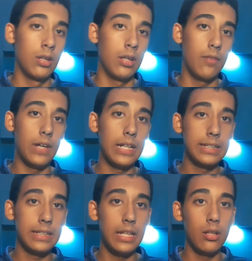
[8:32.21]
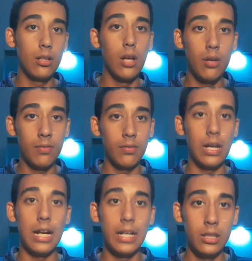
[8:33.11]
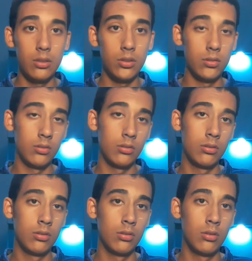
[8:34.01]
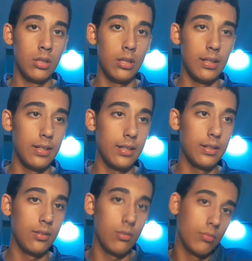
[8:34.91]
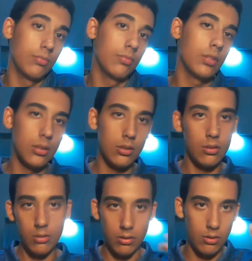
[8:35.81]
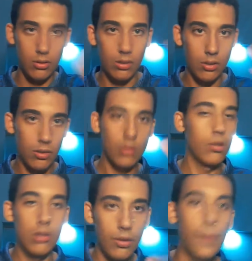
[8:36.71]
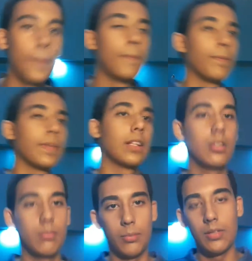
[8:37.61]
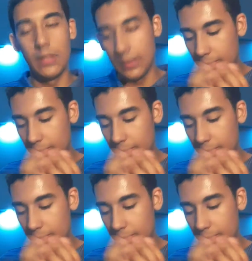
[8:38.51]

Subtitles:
If I say love, you won't. No. Vamos a ver.